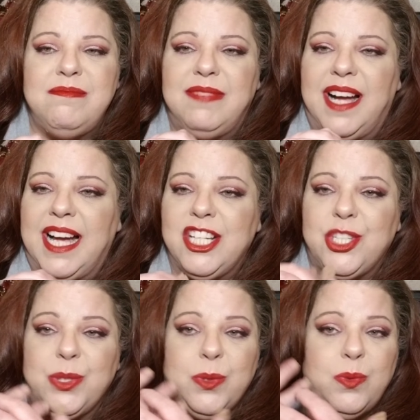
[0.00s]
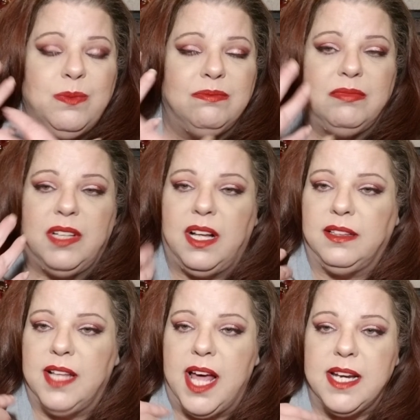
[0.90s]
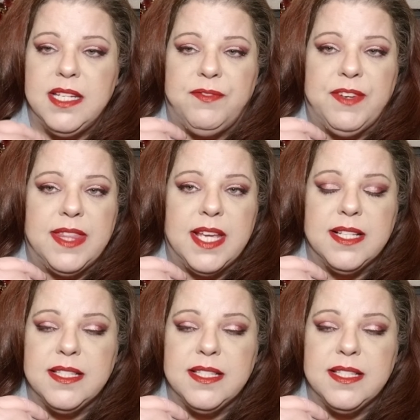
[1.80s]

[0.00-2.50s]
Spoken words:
I do a lot of different things